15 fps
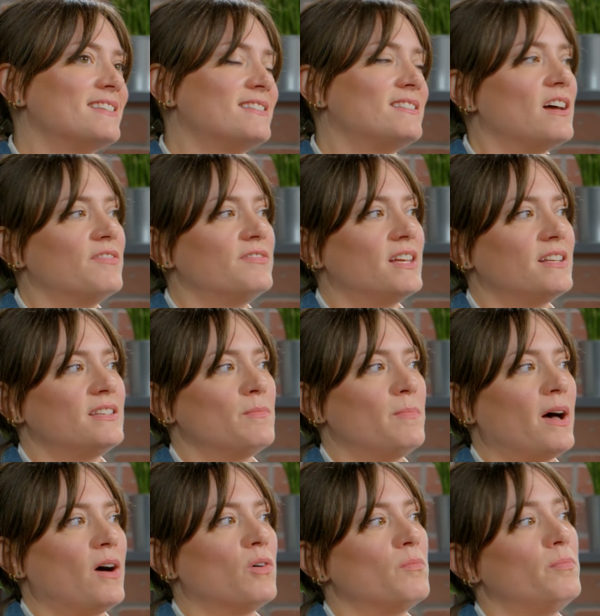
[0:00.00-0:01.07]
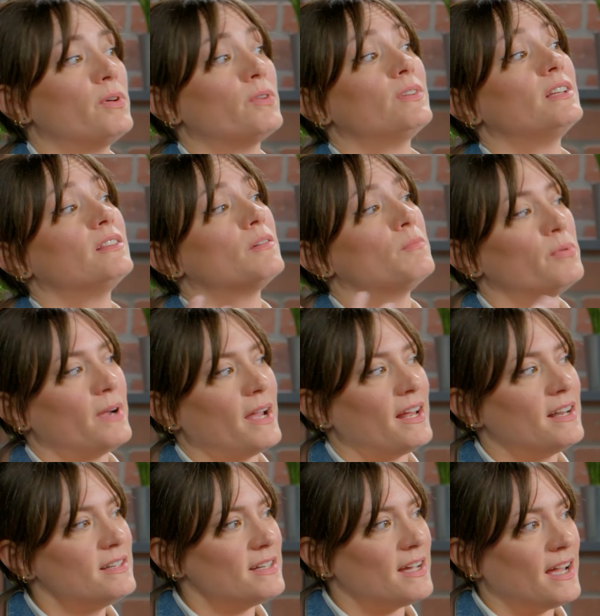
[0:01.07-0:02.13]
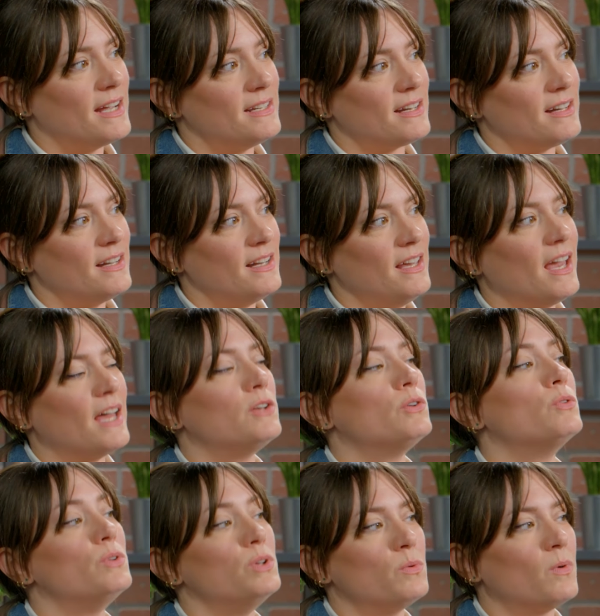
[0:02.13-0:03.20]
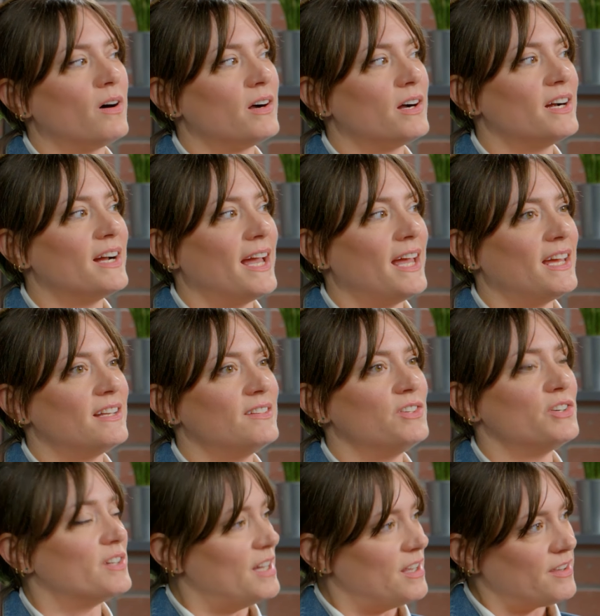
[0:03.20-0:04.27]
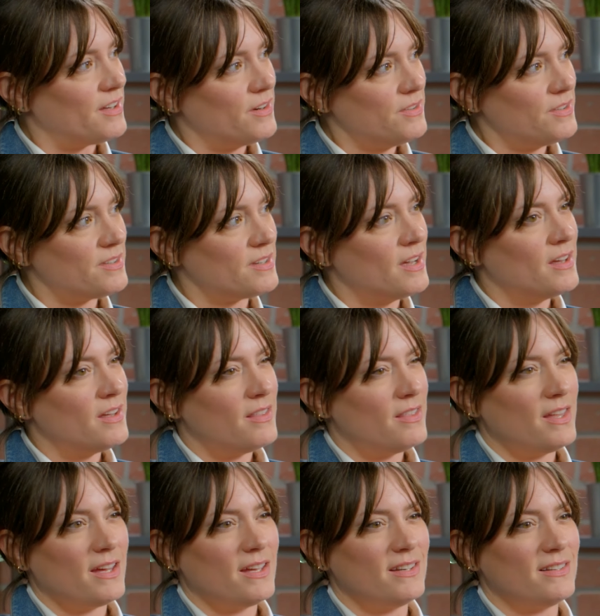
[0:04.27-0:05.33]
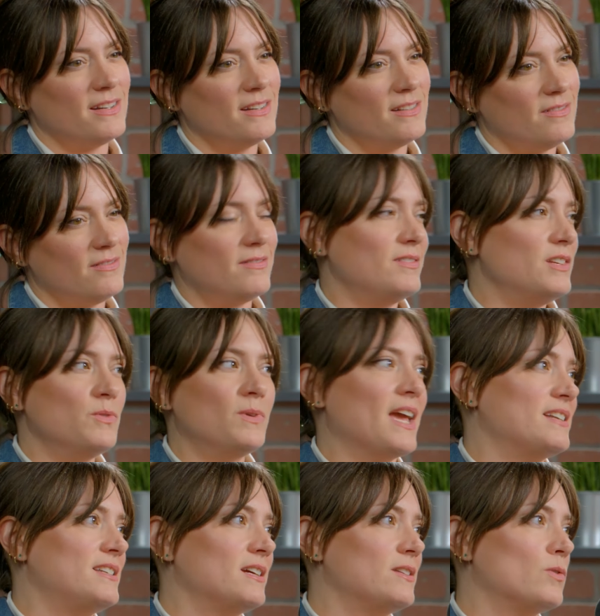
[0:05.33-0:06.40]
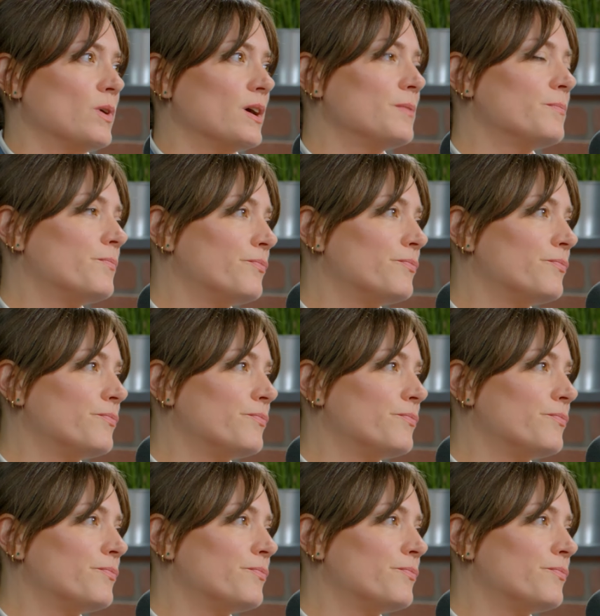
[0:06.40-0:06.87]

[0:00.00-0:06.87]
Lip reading: the stuff that's about building the brand identity and who you are and your ethos that you can't ignore.